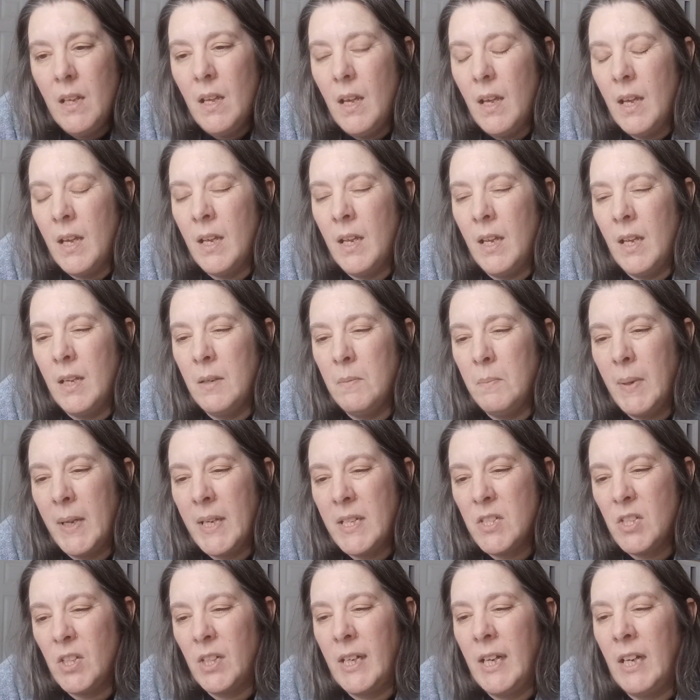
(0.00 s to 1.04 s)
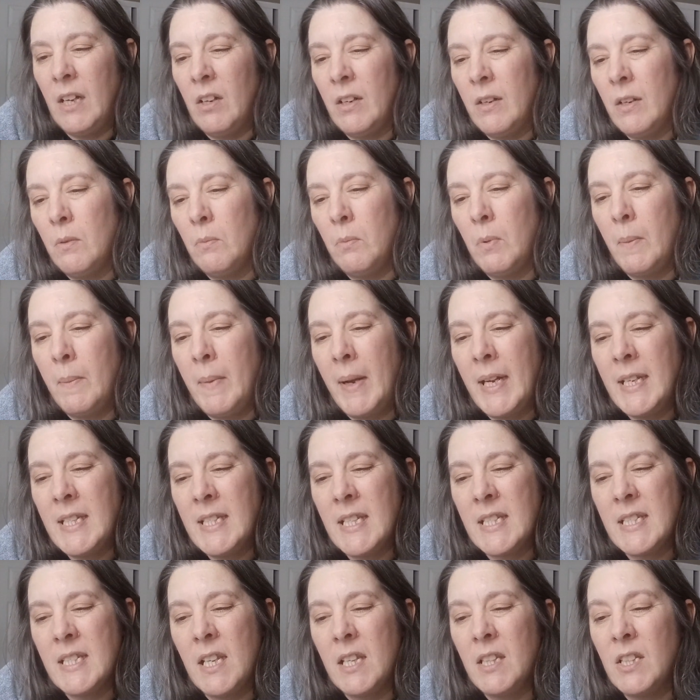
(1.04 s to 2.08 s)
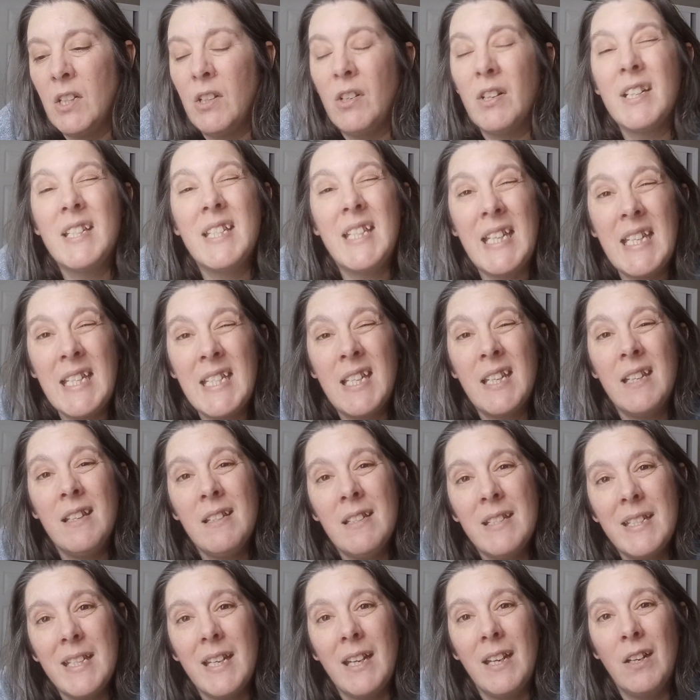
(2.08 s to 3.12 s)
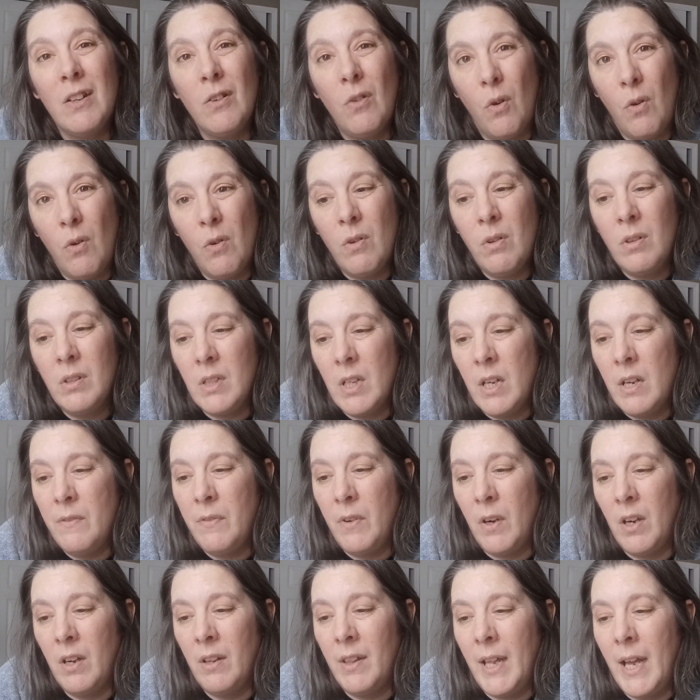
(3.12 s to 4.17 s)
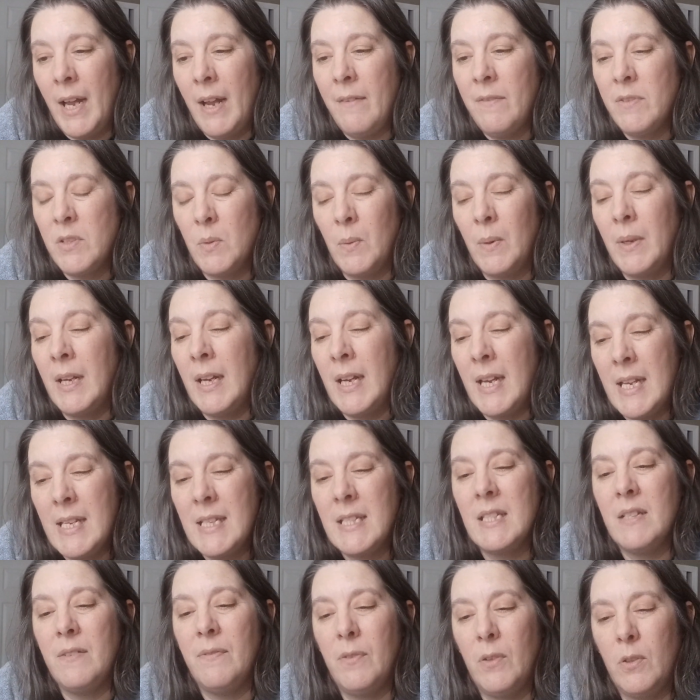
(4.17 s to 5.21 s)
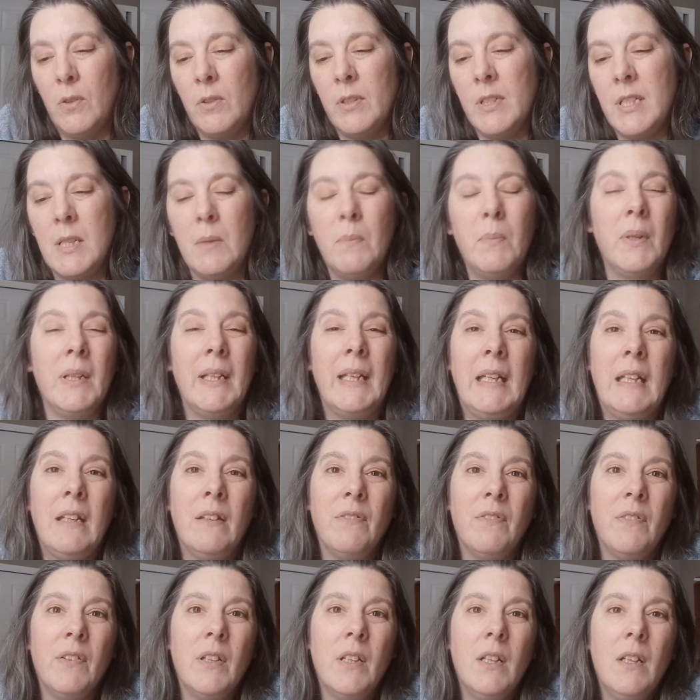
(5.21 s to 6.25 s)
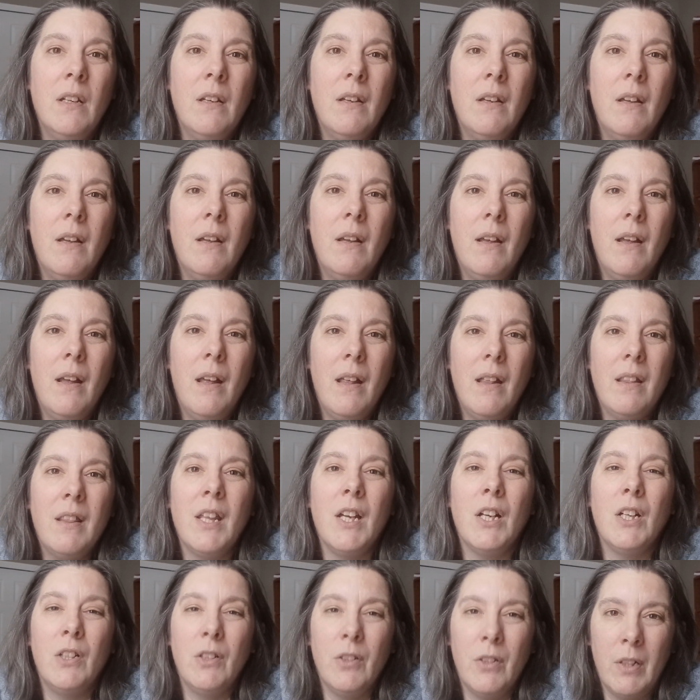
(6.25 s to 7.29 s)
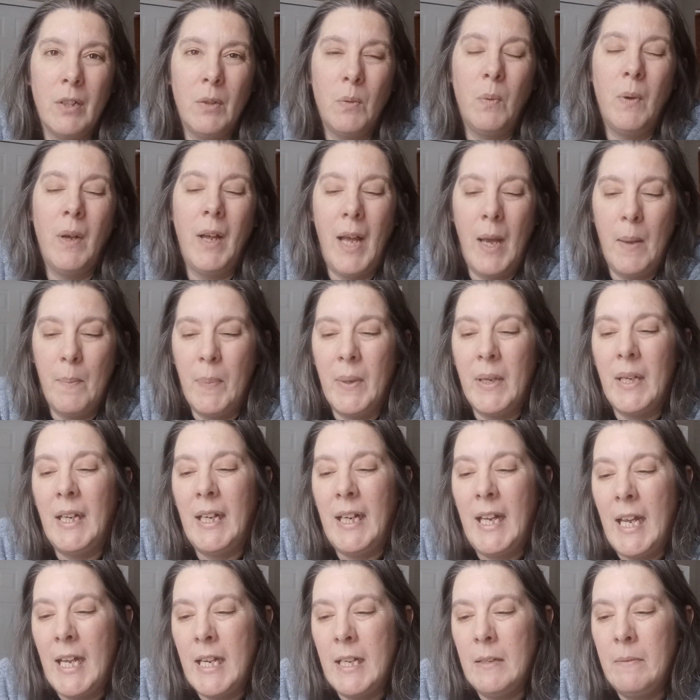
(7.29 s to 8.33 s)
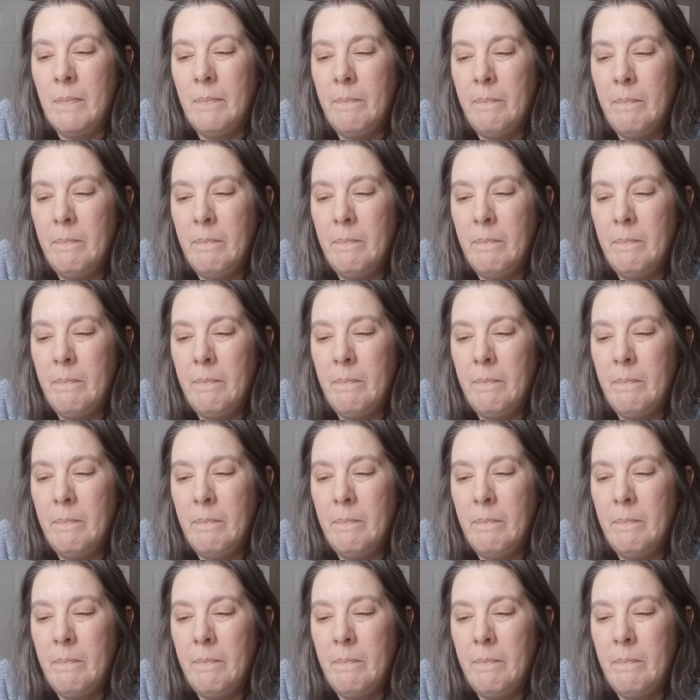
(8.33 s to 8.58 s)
And Pastor Kara reminds us that there are seasons in all of our lives when it is difficult to believe that good will happen again.